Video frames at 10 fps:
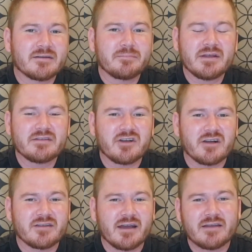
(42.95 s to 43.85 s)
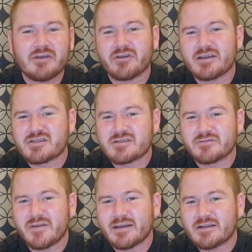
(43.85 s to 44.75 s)
please contact a registered
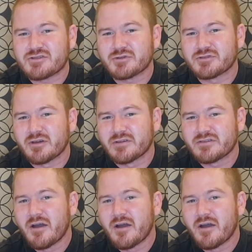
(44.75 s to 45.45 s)
financial service